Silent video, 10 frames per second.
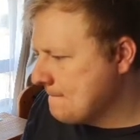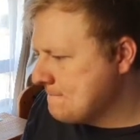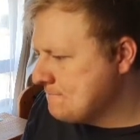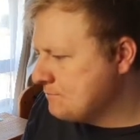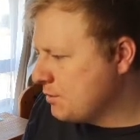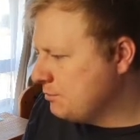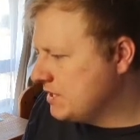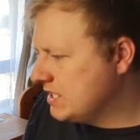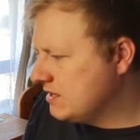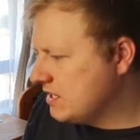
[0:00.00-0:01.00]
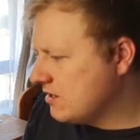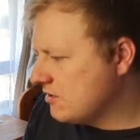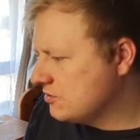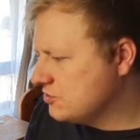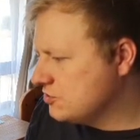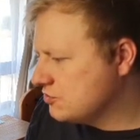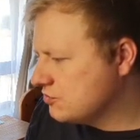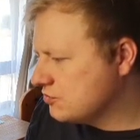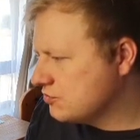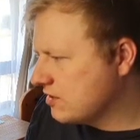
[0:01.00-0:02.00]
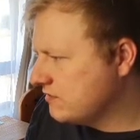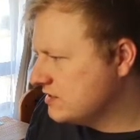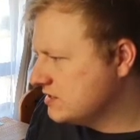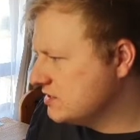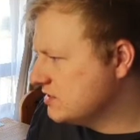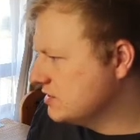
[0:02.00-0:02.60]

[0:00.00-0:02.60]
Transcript: pop it in there to roughness.